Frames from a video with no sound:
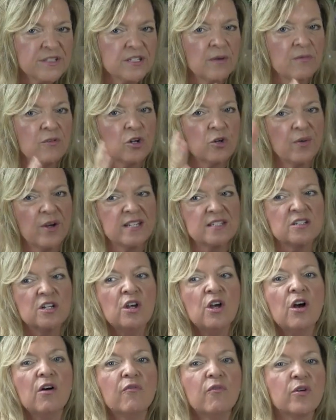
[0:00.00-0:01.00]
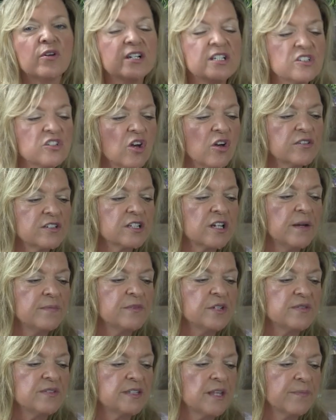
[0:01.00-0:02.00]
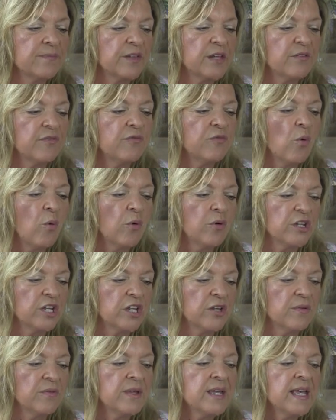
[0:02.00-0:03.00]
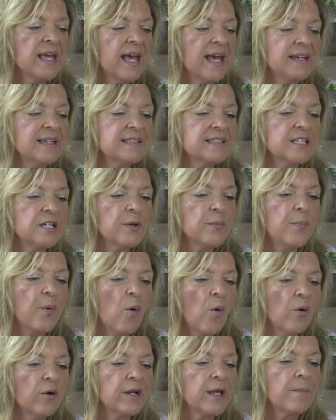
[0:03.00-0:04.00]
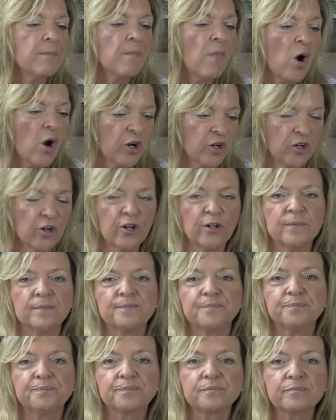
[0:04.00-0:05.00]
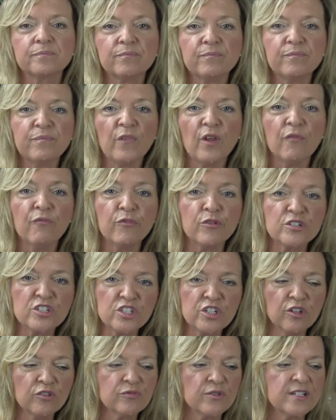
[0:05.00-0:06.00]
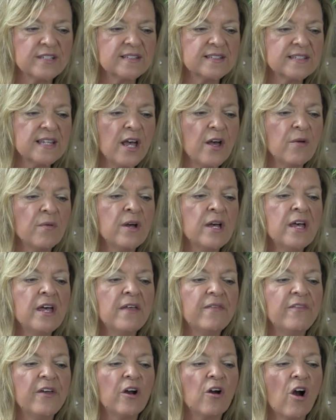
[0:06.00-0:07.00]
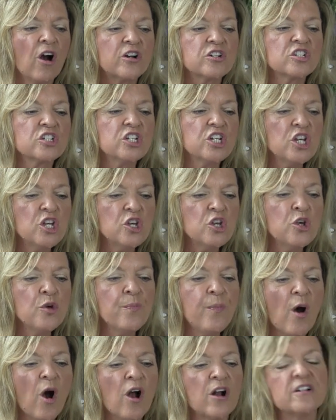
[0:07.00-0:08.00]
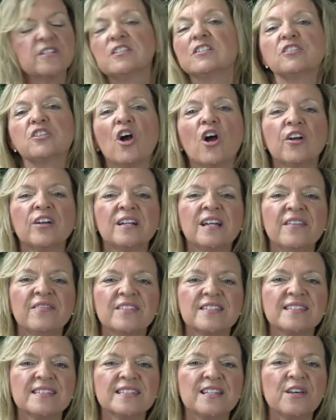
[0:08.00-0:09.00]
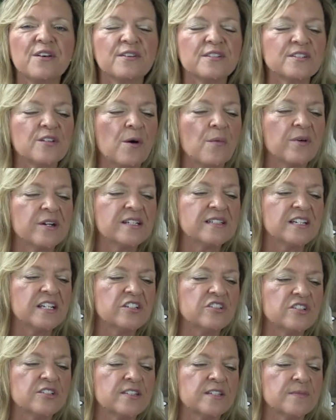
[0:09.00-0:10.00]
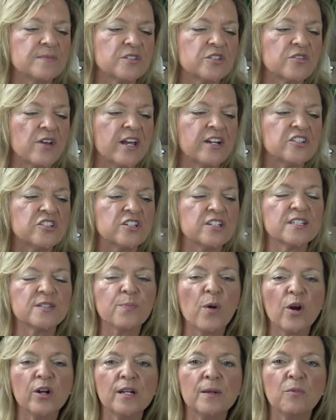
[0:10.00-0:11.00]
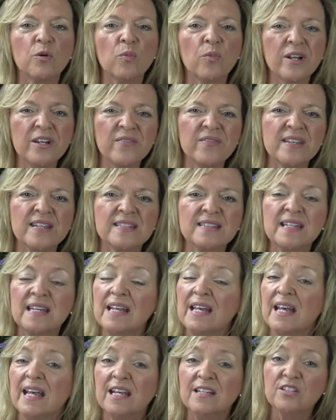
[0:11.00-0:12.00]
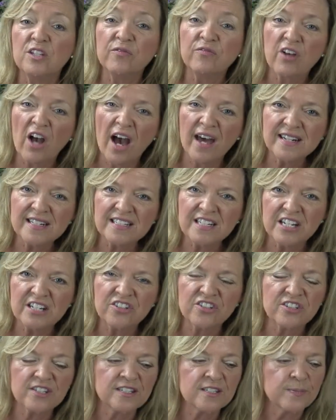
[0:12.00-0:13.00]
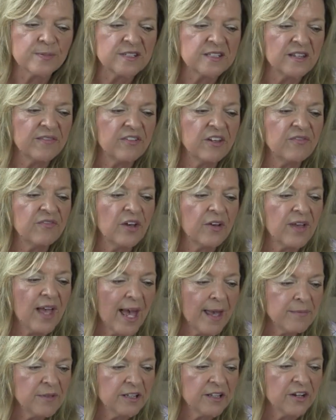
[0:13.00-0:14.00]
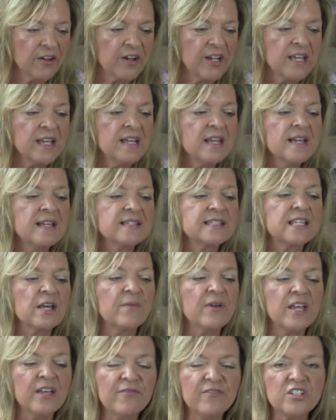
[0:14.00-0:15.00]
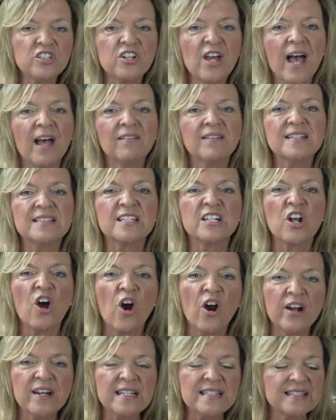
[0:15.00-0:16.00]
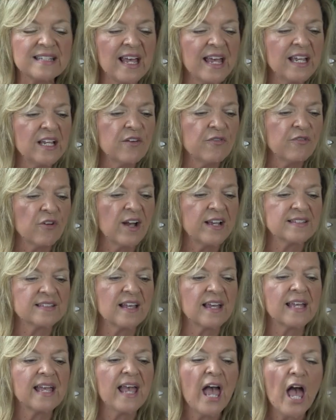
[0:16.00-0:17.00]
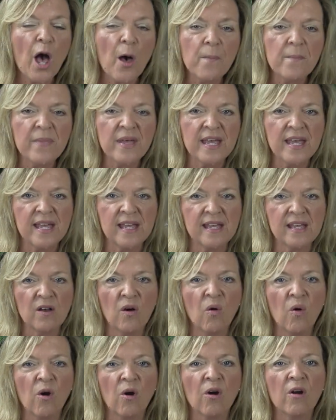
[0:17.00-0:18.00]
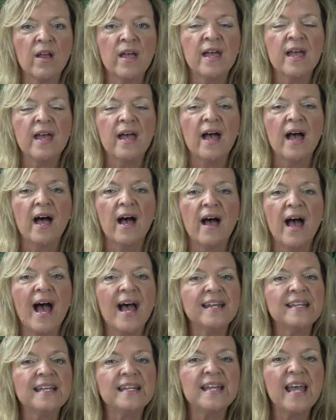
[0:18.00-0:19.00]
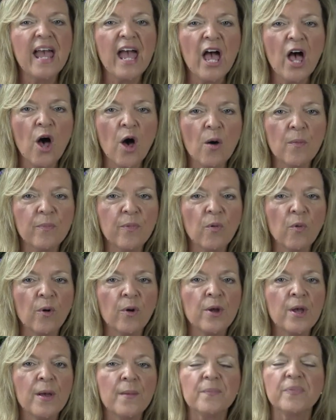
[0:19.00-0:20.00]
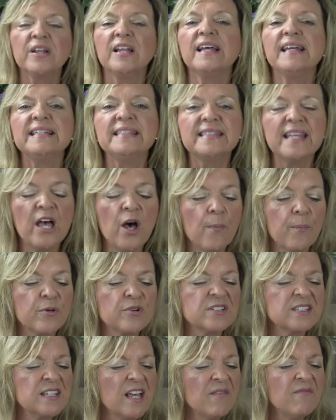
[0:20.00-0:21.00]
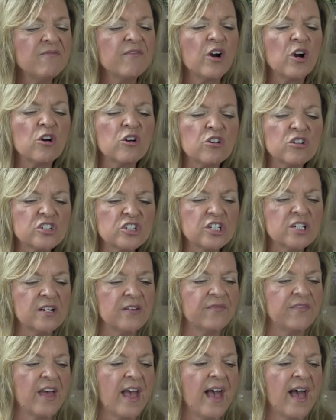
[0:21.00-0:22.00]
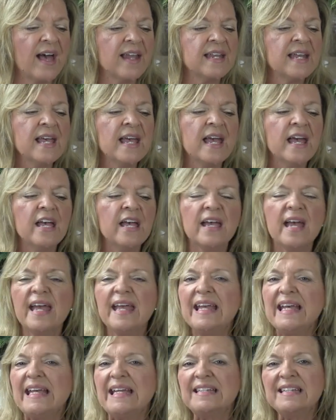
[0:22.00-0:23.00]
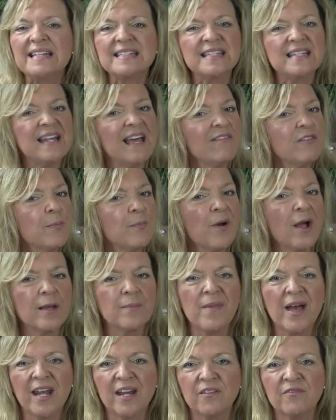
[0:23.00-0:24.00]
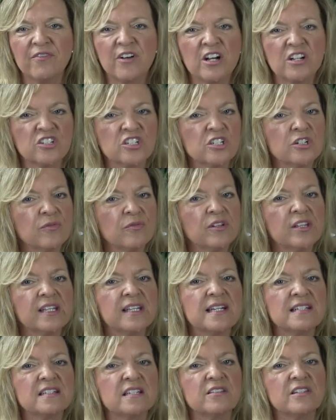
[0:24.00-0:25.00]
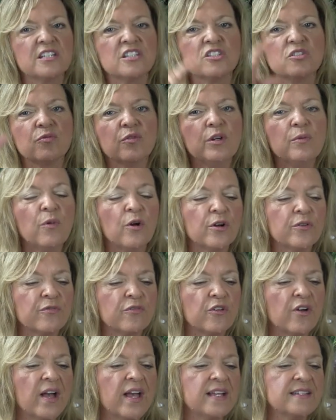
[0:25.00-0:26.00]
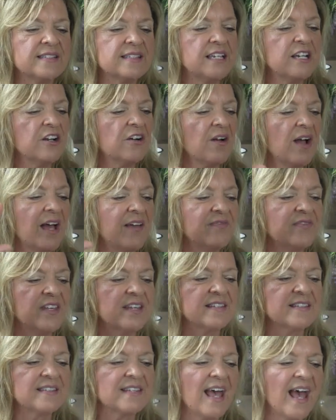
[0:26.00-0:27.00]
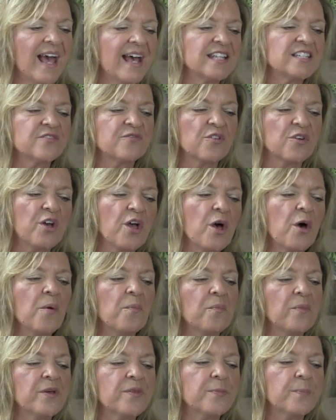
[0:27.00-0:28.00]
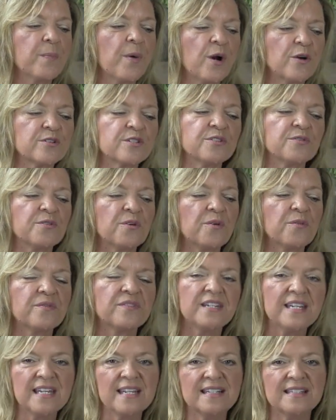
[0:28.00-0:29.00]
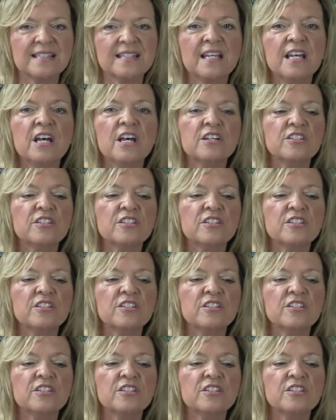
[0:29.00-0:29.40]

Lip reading: So request for an adult to come do something for you. And it's an important marker for children. So there are 2 parts to targeting the skill. So I want to teach you some strategies. Part number 1 of this is you've got to teach the specific vocabulary. So if a child isn't already saying a phrase like help me, or I need help, or please help, or some version of that, he doesn't have the pragmatic function to really get to this 3-word phrase here at this ask for help with personal needs.